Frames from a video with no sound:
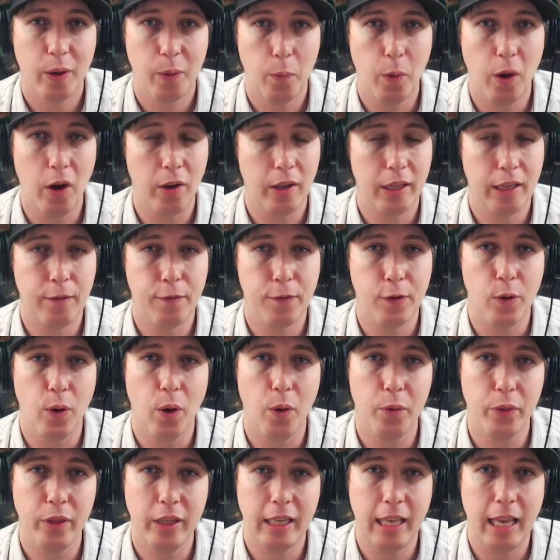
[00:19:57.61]
Well, if you
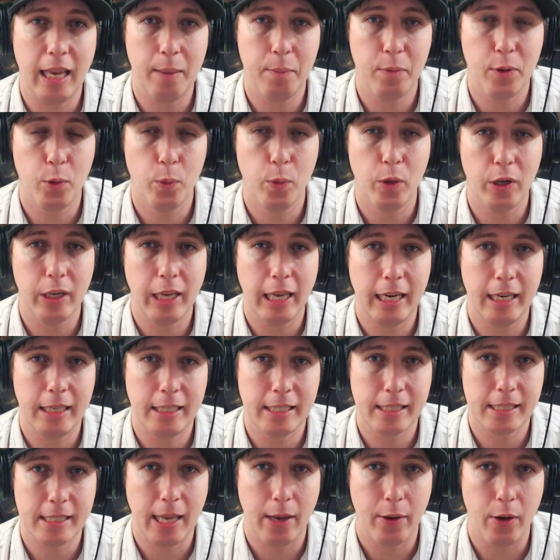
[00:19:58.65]
own the game, you will get a
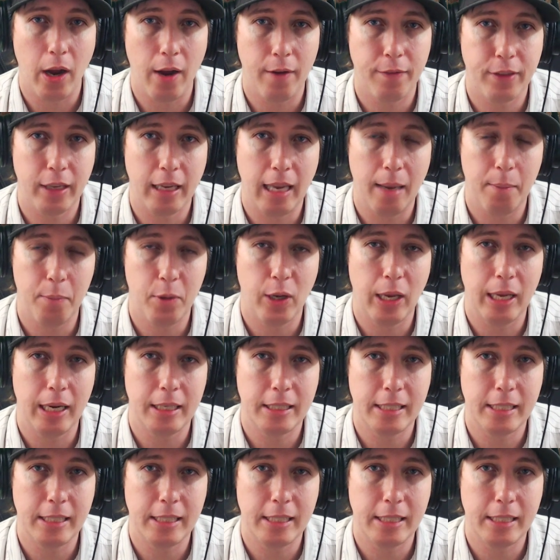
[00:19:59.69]
discount off the game. You get a